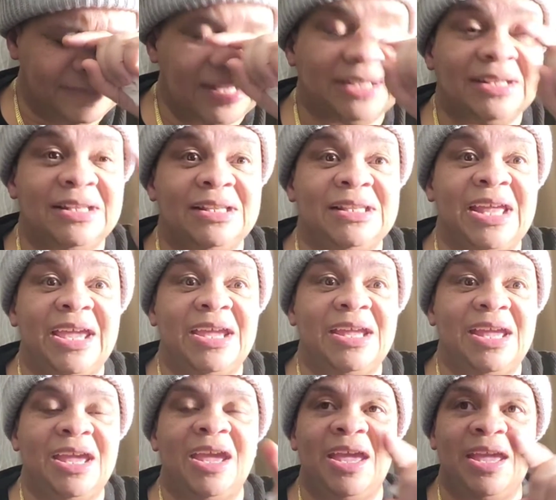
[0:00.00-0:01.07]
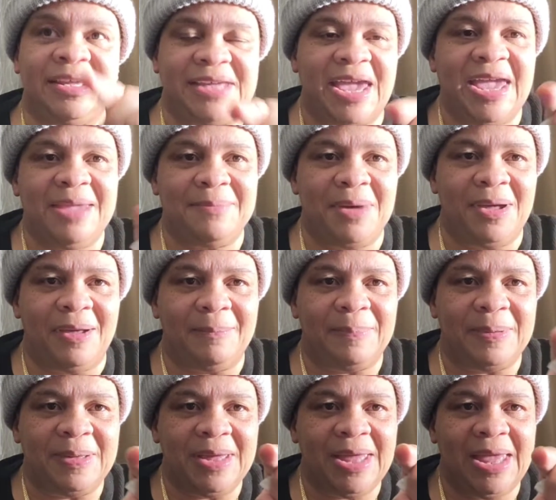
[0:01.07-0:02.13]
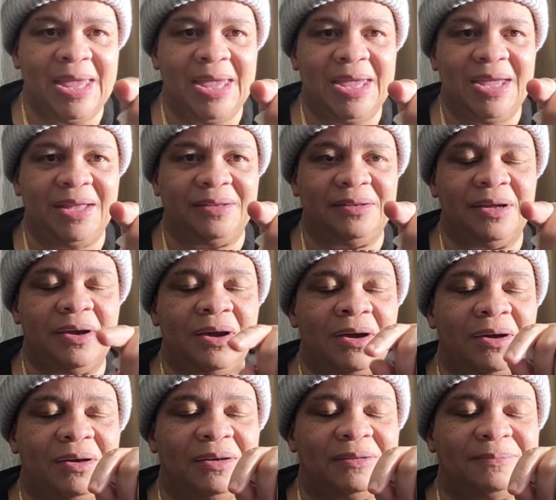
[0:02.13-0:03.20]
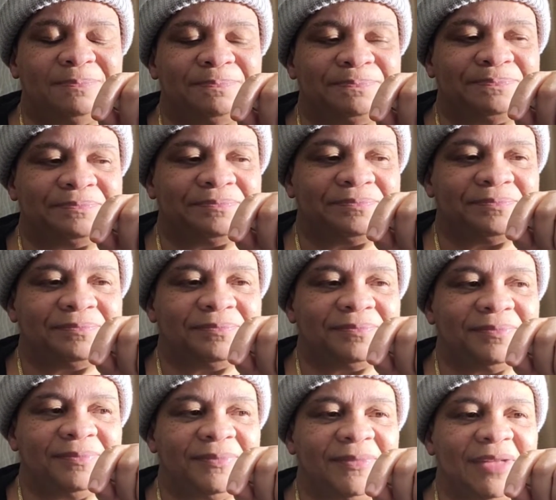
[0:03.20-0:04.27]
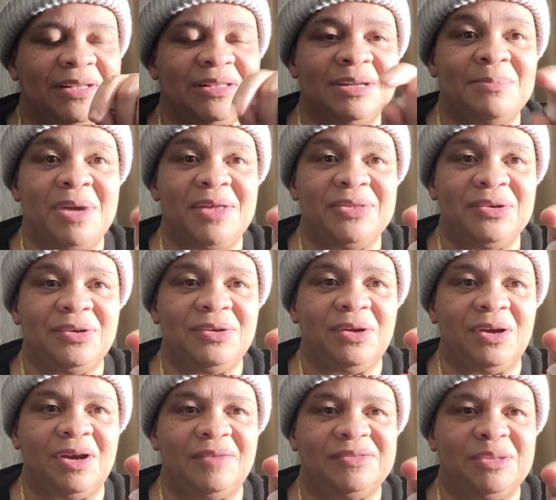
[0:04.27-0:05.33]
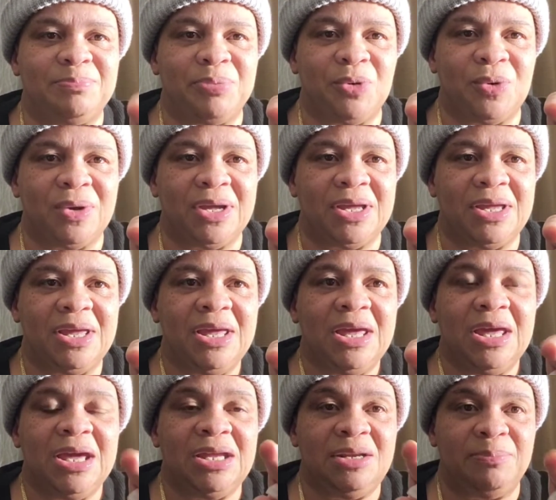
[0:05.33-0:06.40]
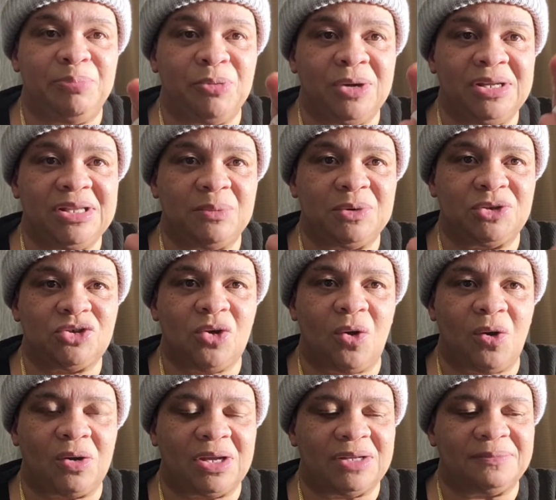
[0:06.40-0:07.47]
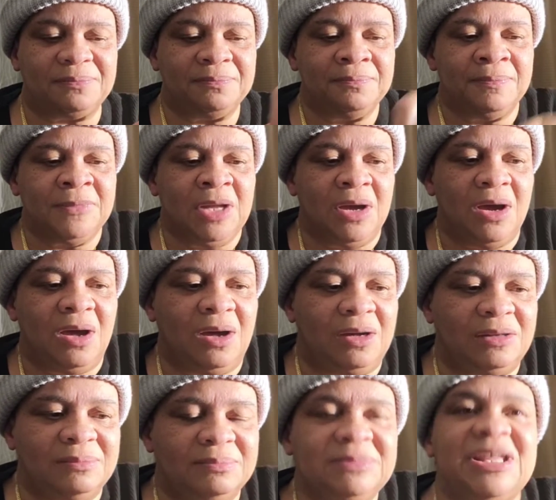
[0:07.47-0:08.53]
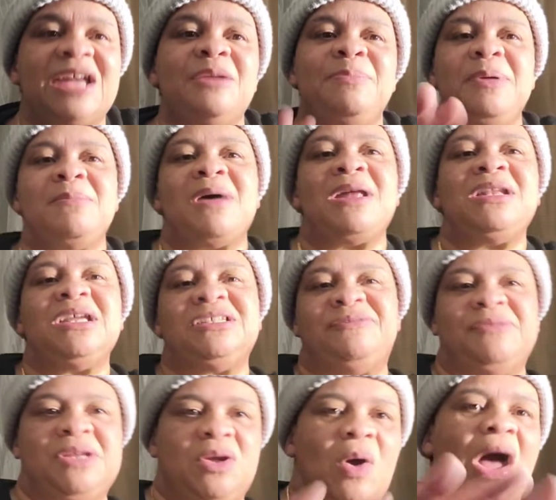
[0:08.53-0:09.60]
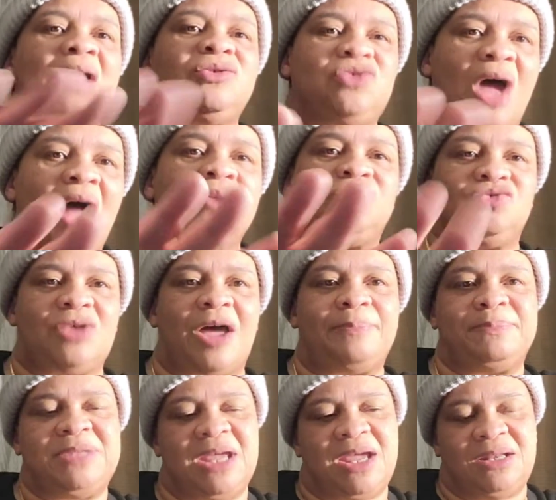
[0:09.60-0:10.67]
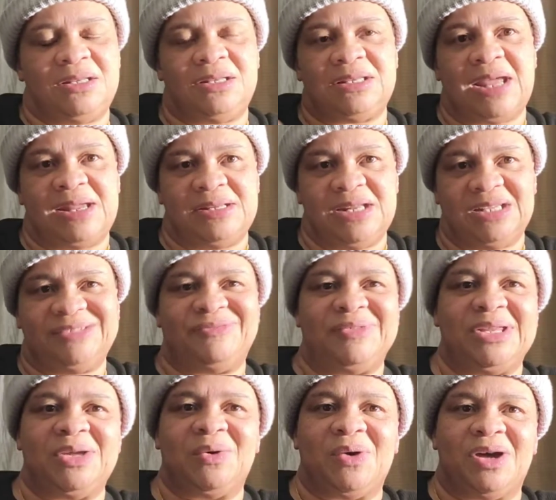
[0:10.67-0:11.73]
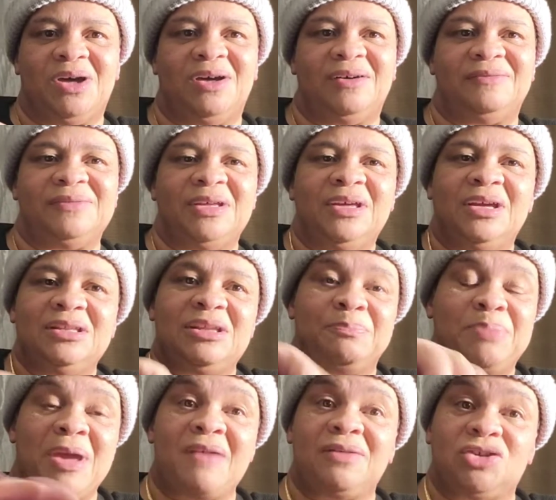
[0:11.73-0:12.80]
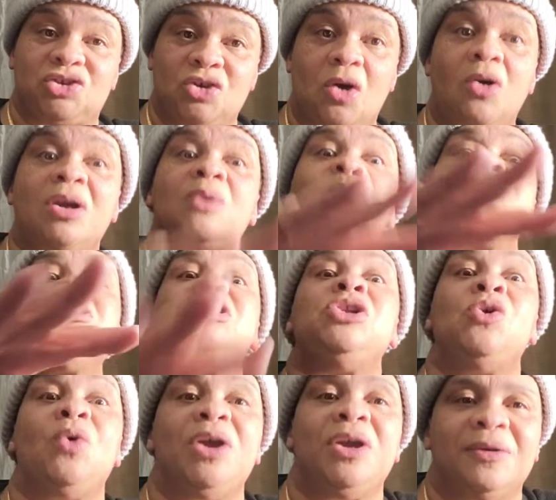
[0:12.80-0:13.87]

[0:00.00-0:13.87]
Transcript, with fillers: they it, it came up and um the mother of the boy and the boy they were talking. Um, that'll be my next video. I'll, I'll drop that, that next video of the parents talking with the lawyer.